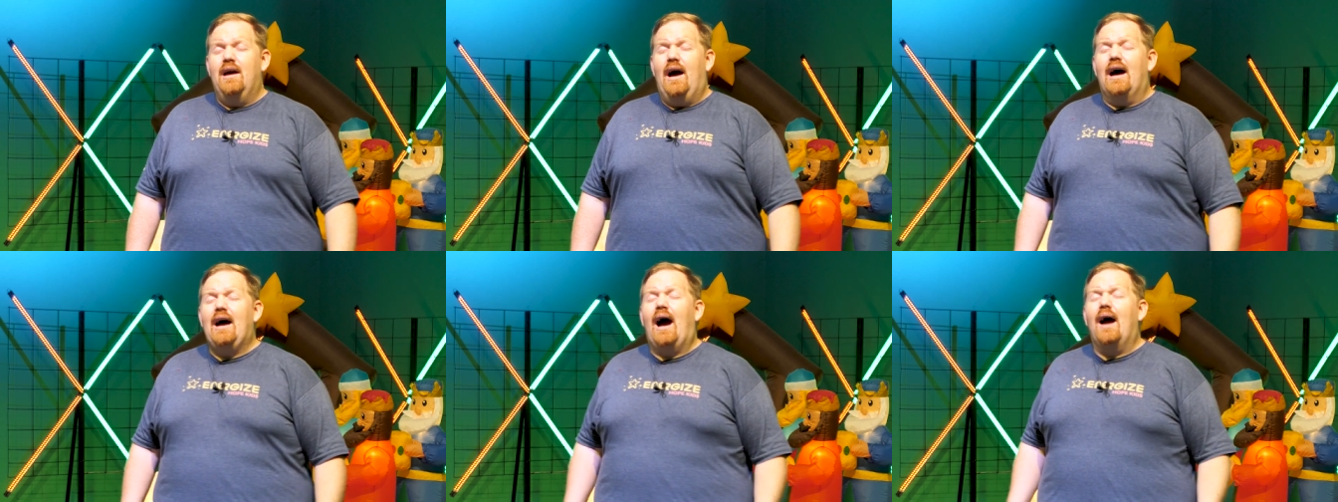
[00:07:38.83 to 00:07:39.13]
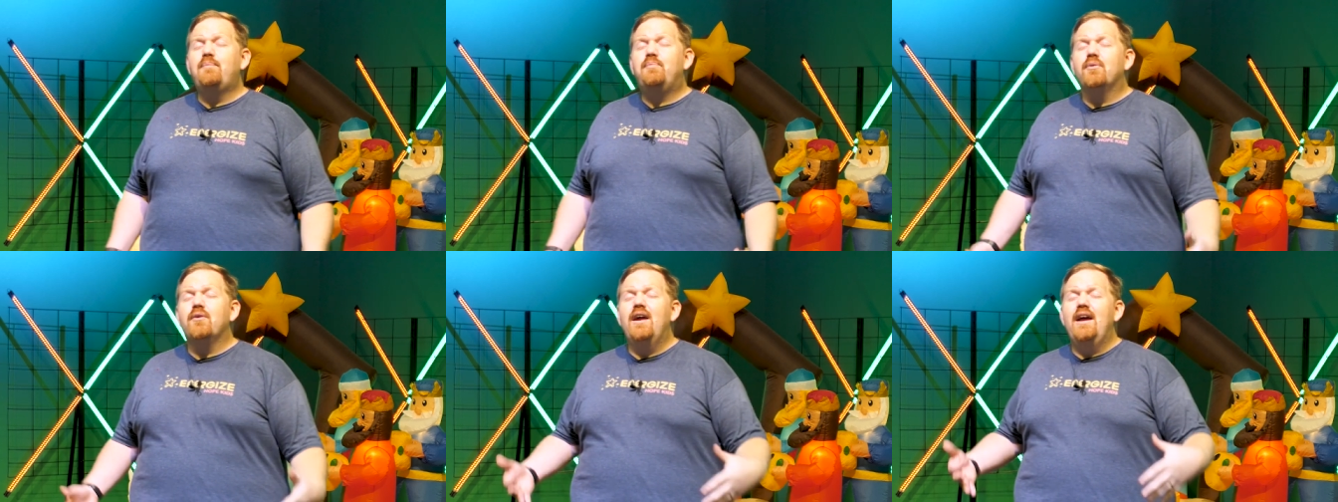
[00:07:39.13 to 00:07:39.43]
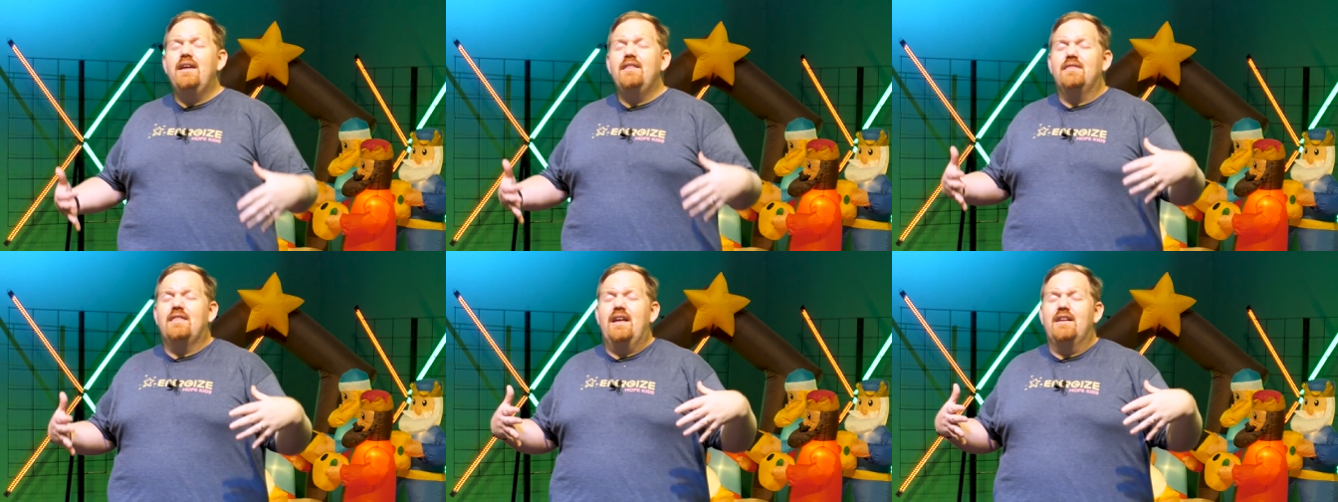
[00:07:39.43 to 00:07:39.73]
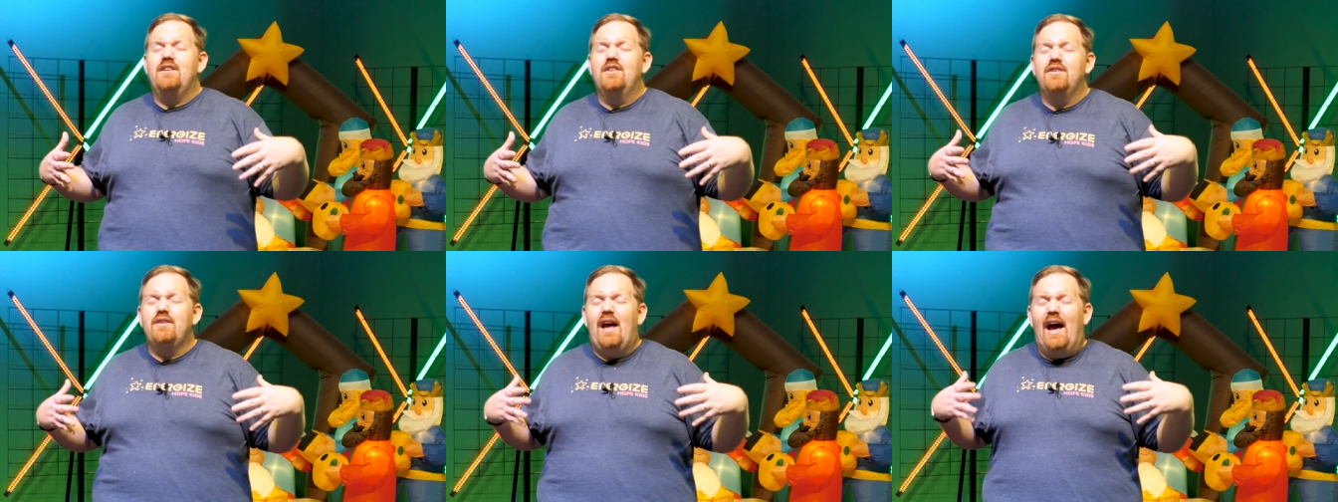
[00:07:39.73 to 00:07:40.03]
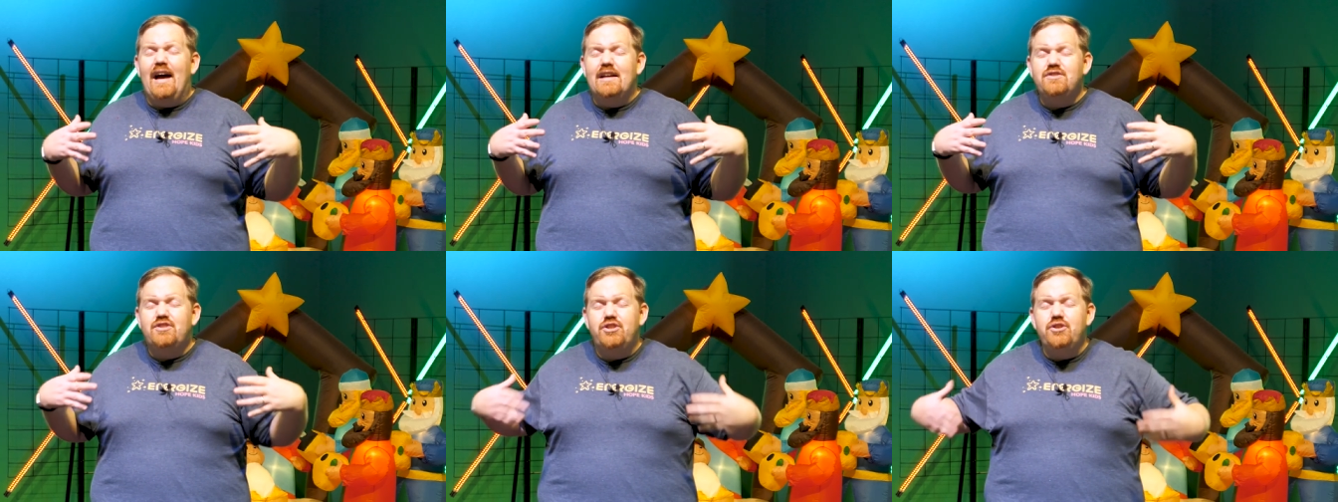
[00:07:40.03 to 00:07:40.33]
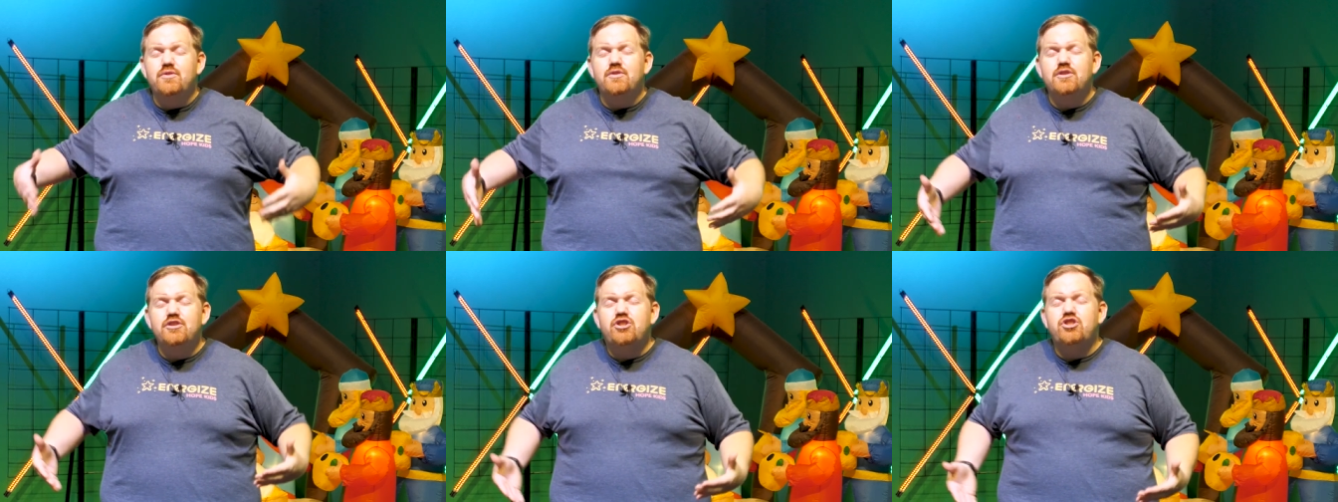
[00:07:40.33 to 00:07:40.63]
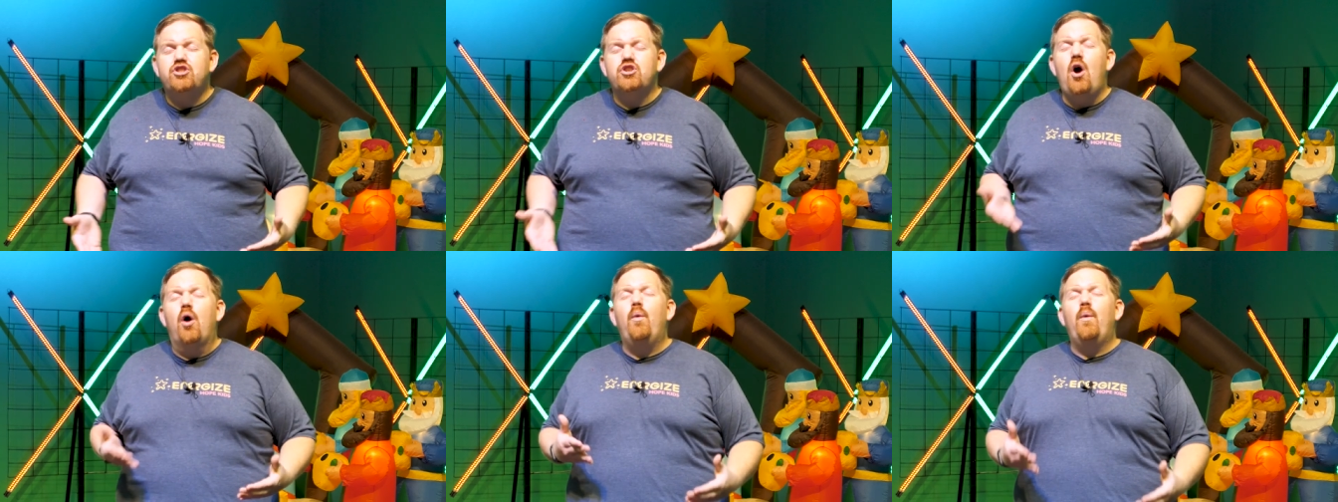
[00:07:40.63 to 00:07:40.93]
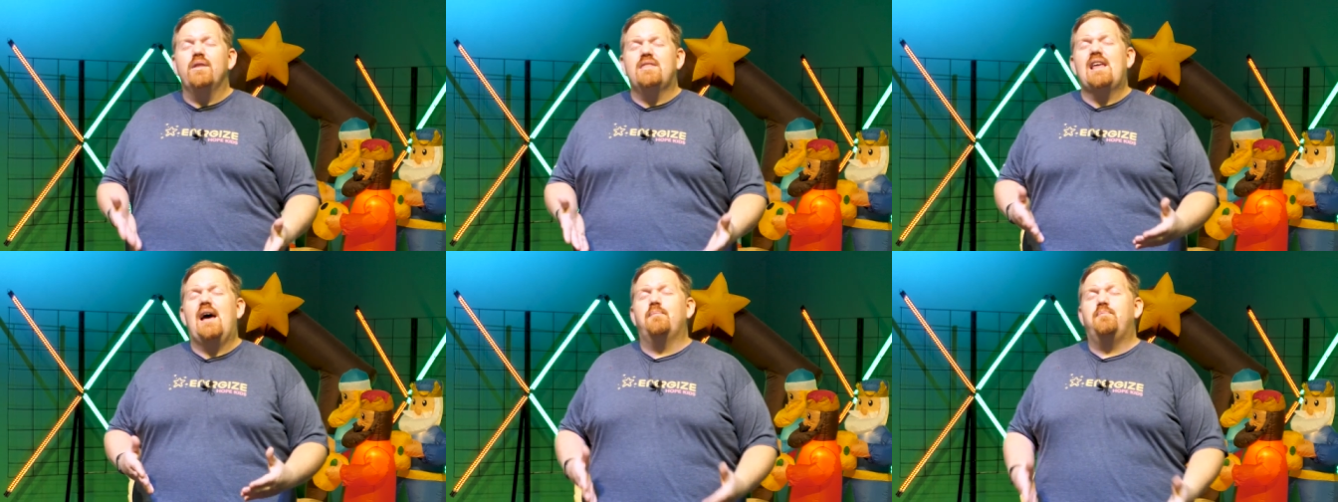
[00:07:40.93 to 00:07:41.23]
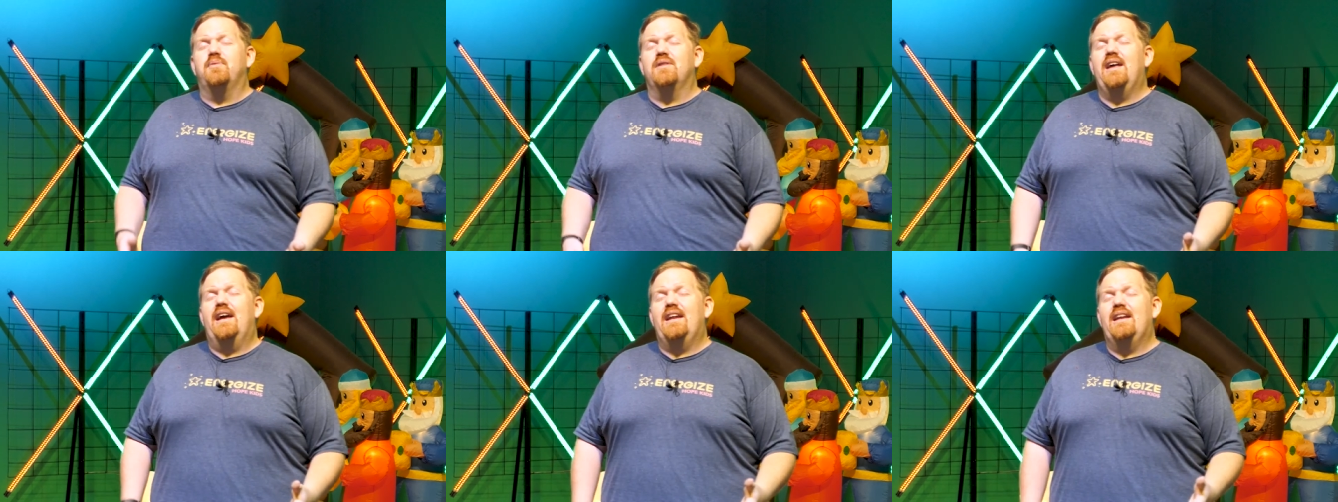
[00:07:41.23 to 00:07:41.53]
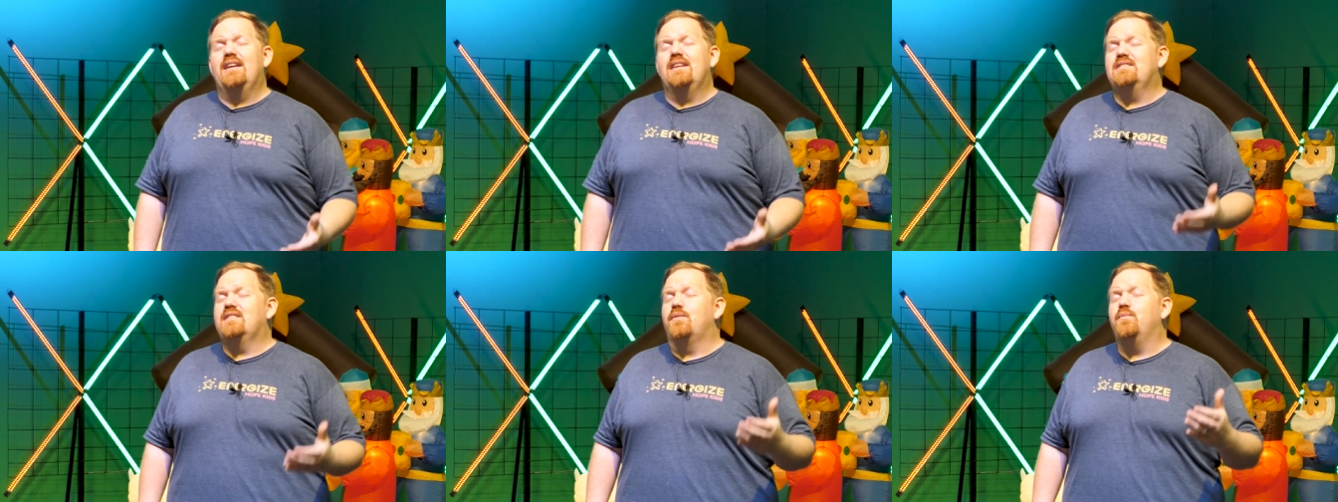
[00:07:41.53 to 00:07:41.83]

I, pray that as you show what that plan is,